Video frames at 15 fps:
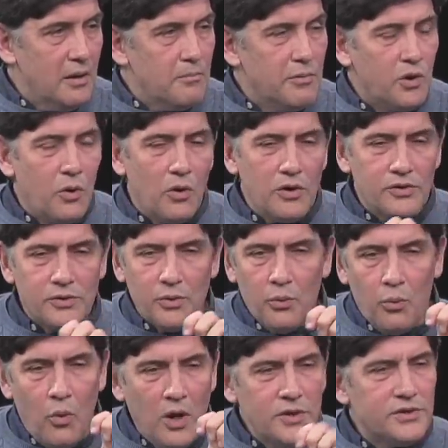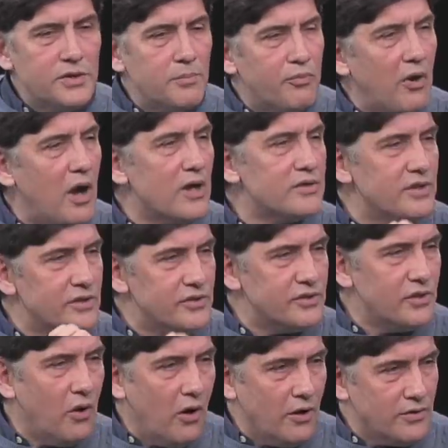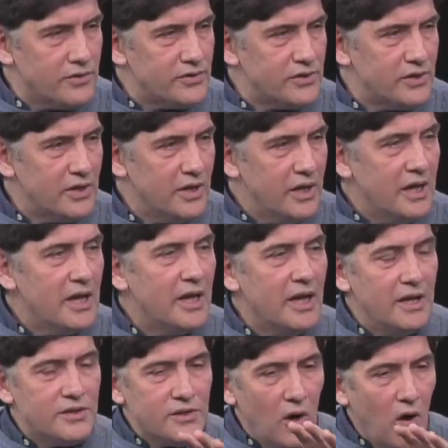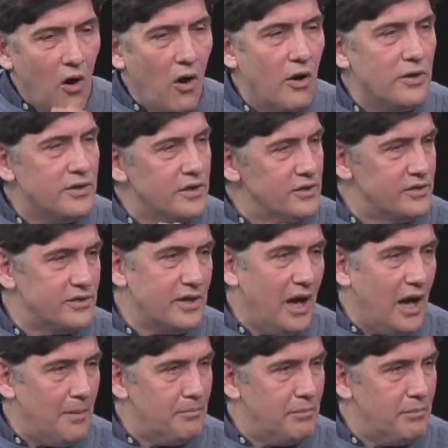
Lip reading: Because once the process starts, it's hard to stop.